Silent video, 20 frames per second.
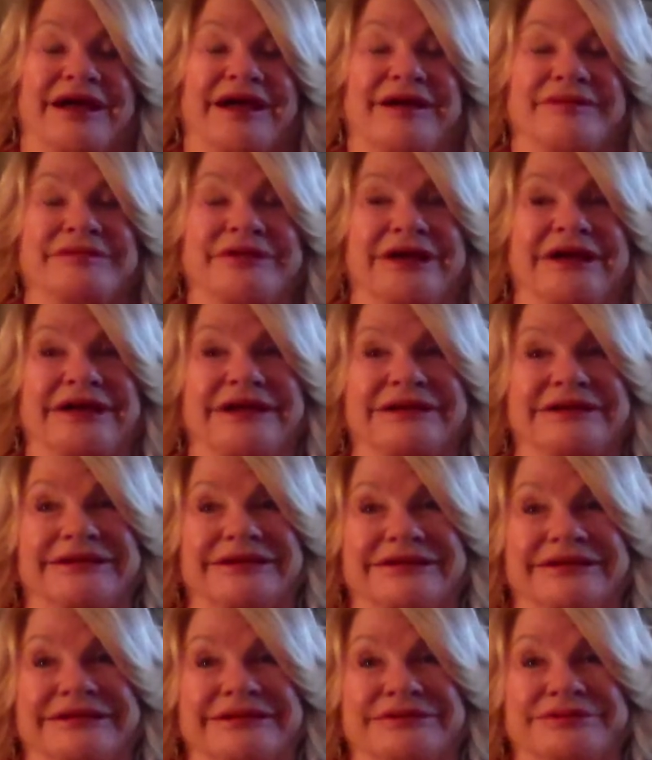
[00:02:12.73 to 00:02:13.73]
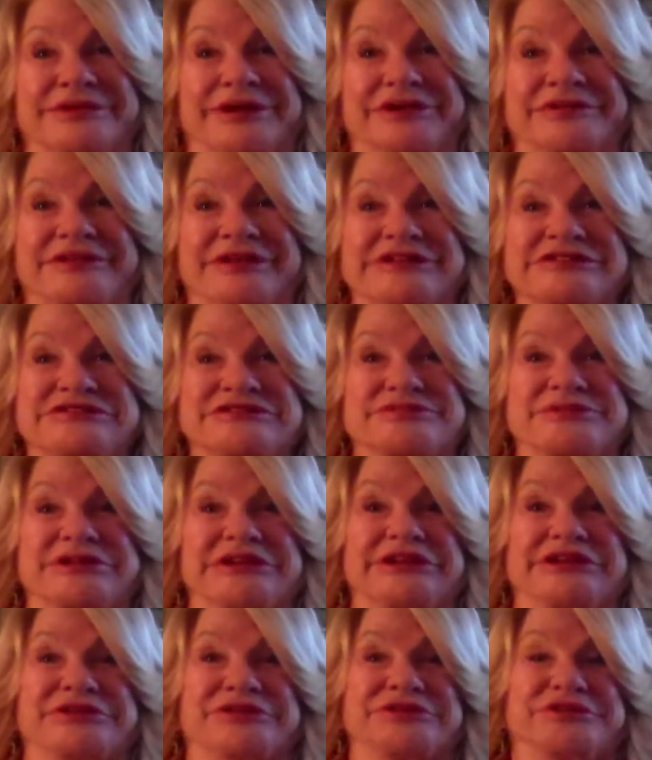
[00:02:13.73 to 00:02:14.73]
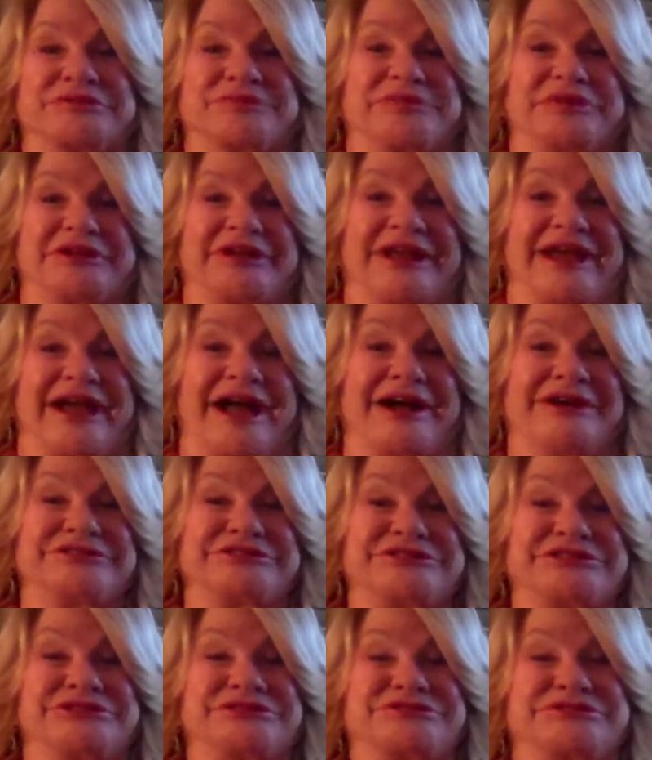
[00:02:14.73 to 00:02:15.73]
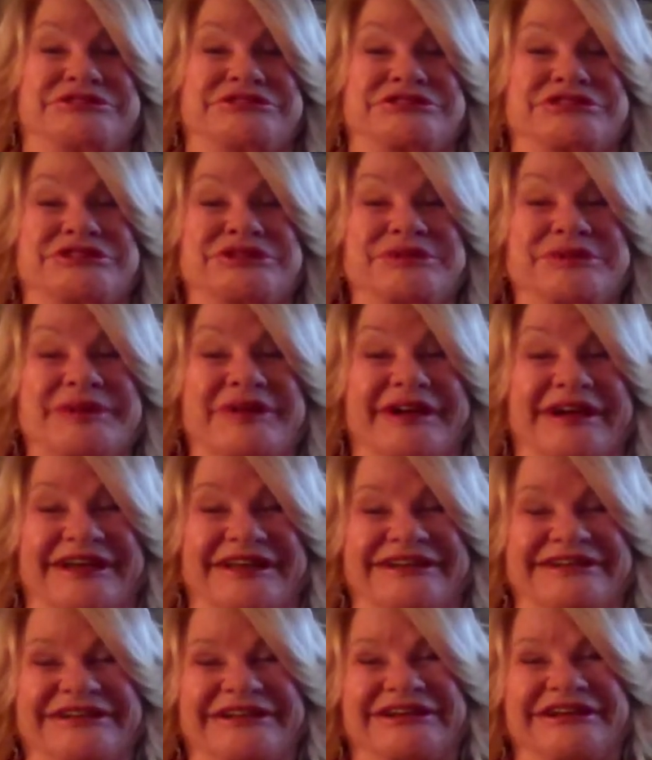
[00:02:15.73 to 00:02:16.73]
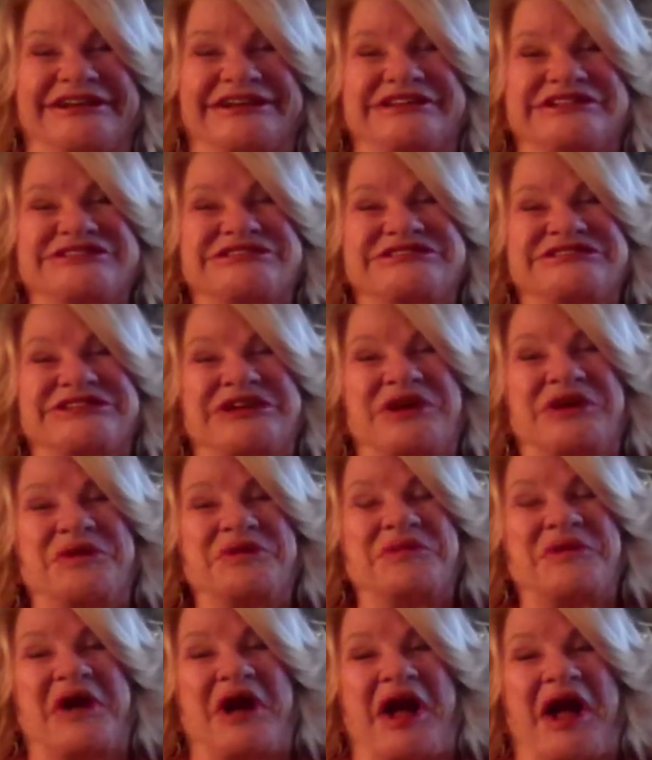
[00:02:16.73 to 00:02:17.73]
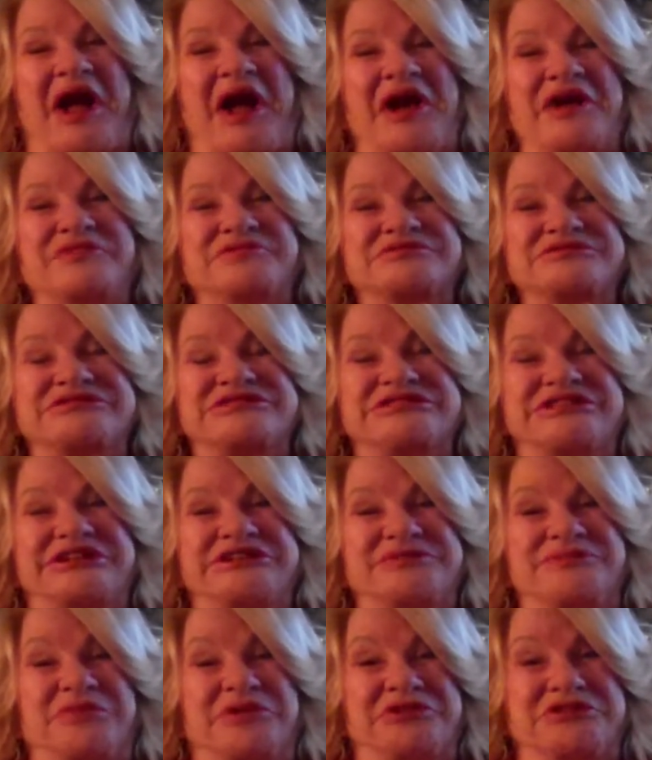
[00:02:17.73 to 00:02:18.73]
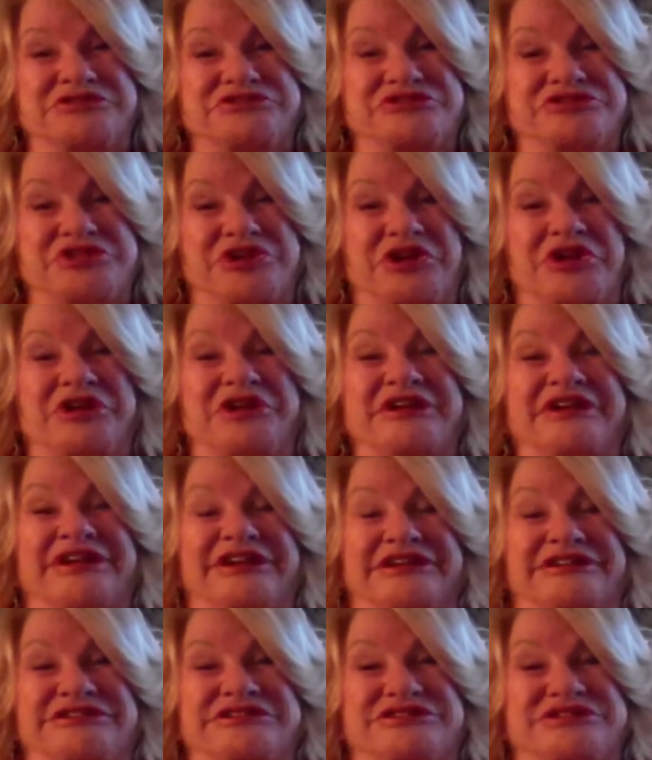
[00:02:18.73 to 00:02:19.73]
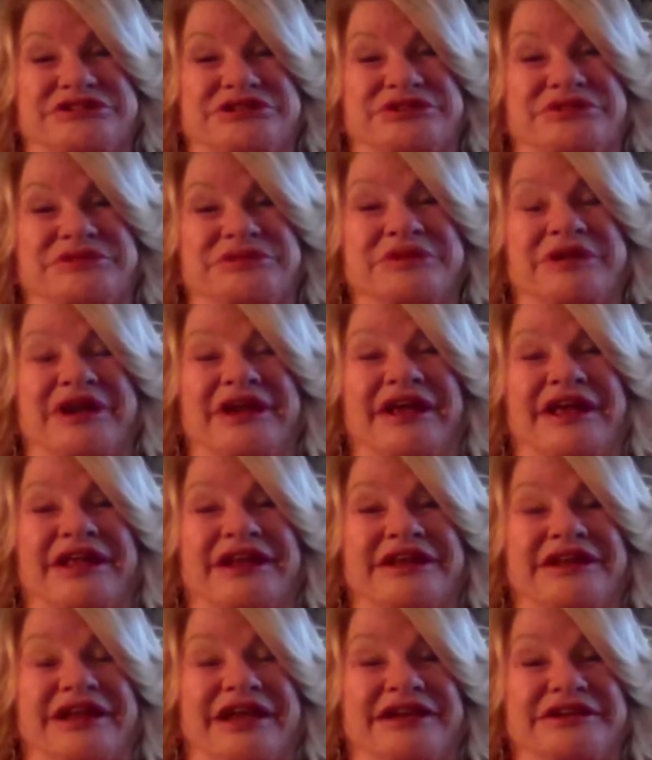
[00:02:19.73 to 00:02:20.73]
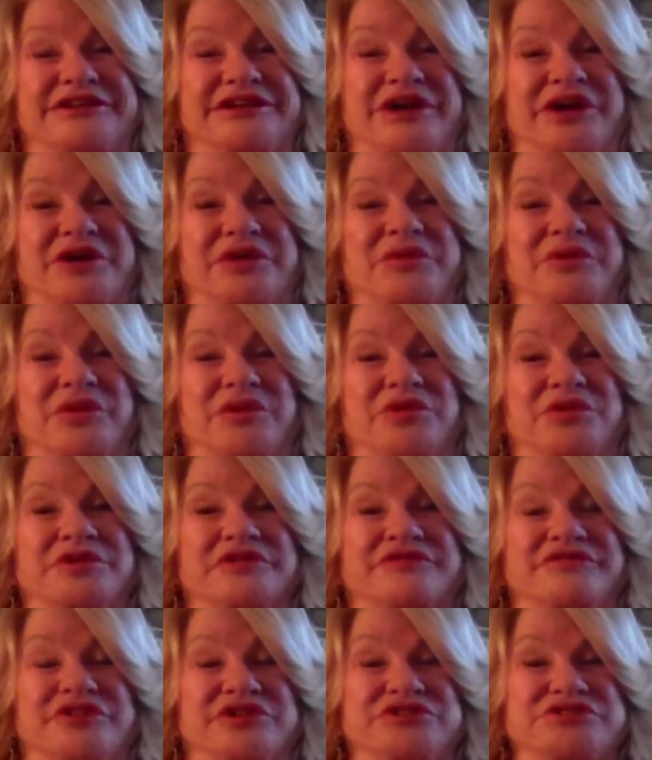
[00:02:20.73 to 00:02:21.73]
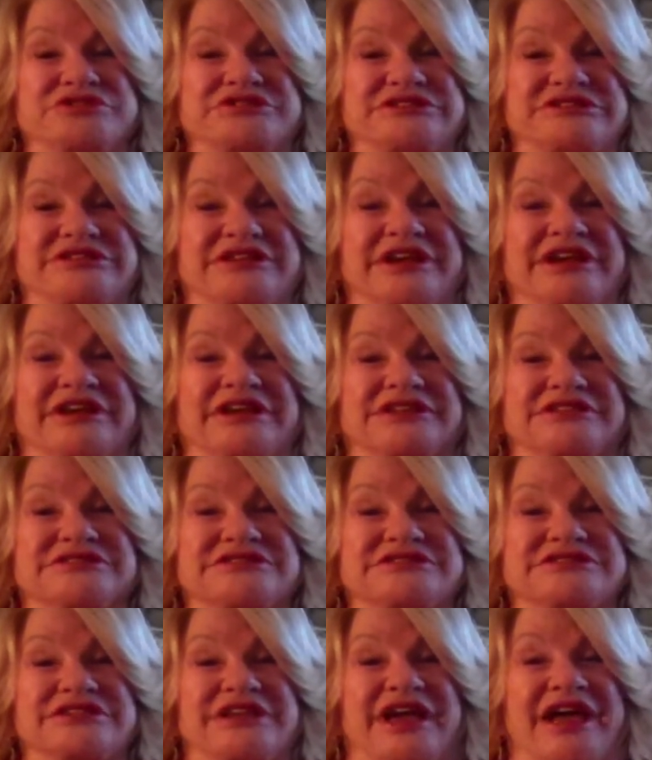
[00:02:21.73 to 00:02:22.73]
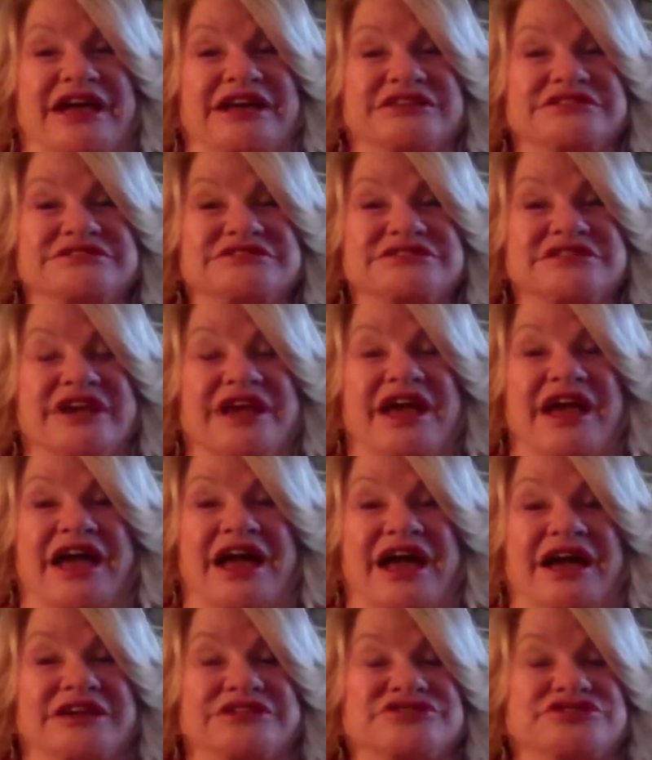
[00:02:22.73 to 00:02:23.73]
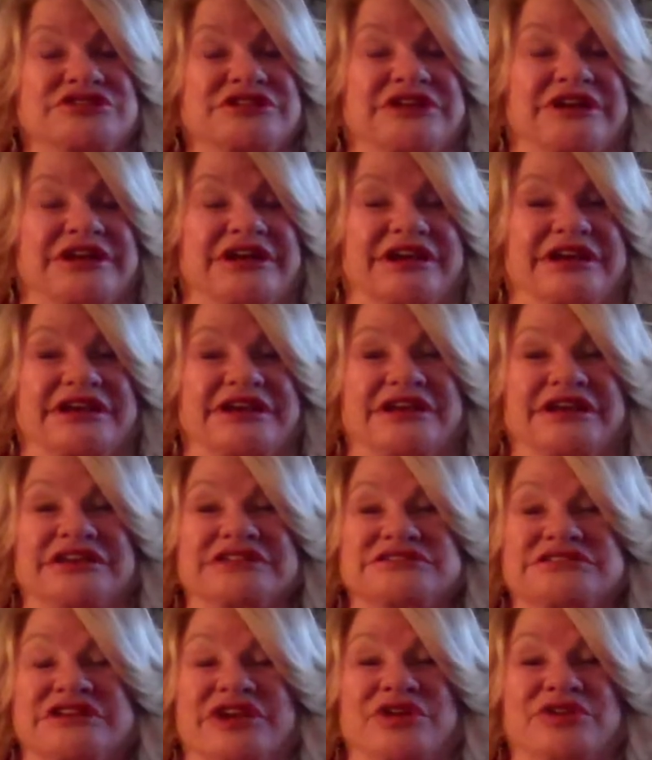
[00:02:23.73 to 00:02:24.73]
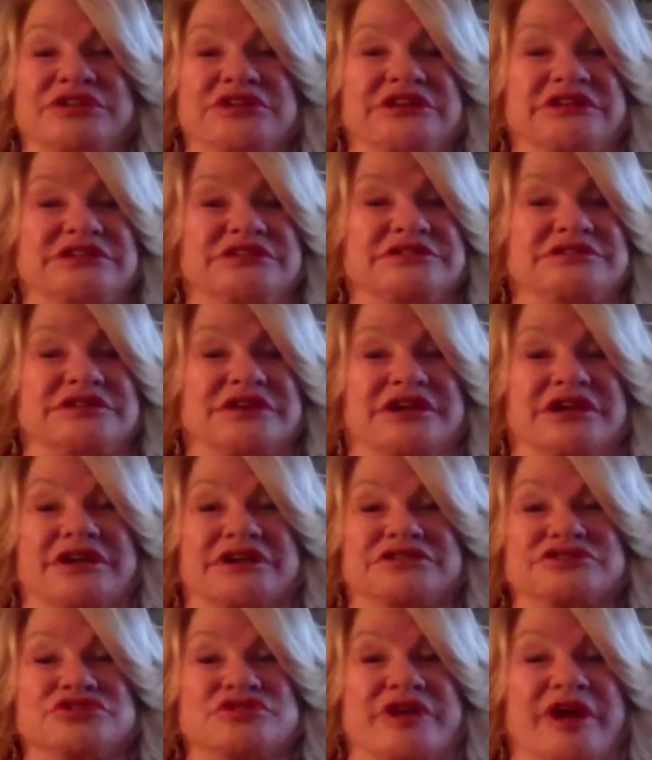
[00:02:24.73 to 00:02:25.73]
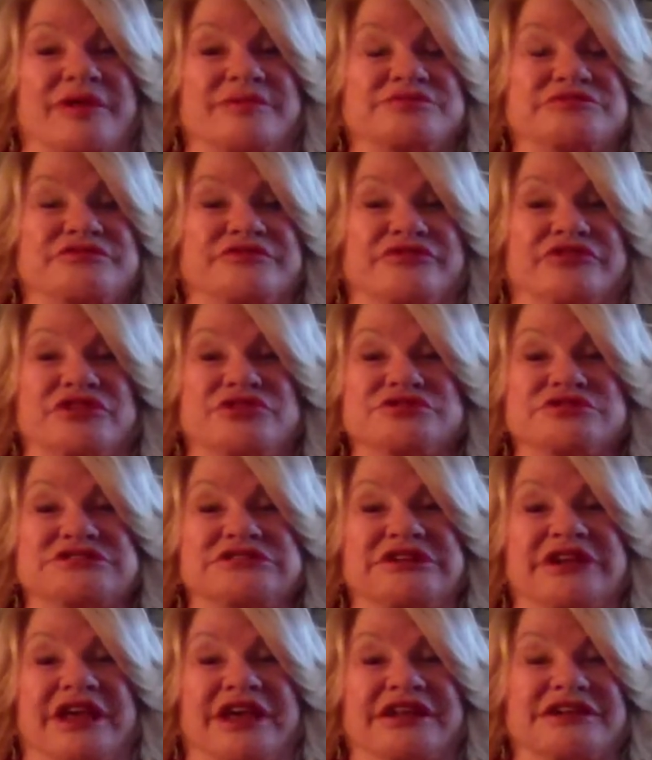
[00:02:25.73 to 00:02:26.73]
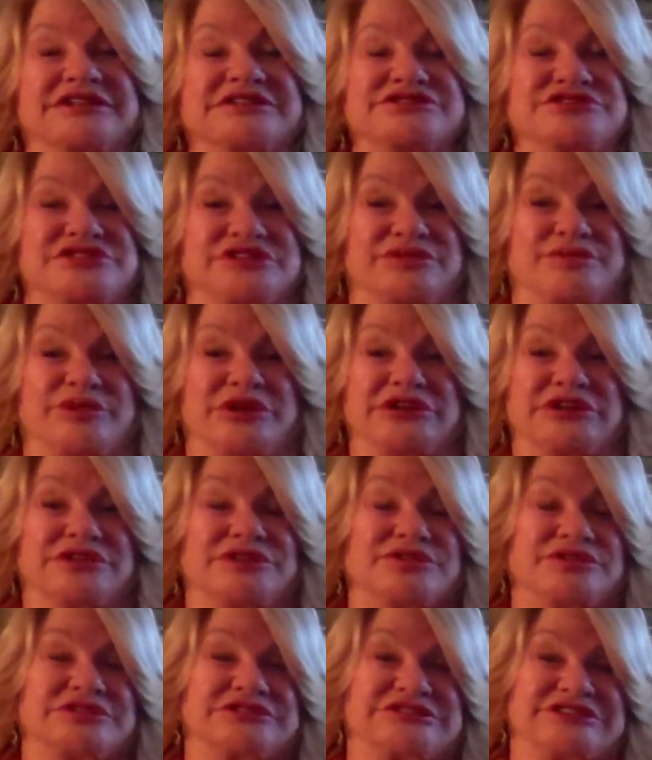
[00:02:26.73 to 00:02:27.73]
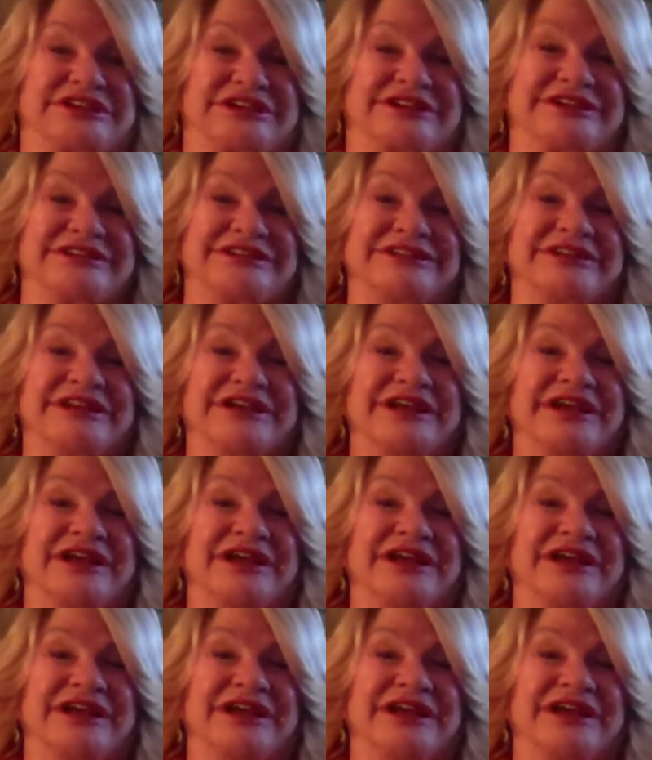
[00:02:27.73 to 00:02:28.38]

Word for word: I'm like, oh, well, that's really good, but how do you do it? So I was set upon a journey to let go all of those things. And actually, it's only uh, trapped frozen energy when you look at it.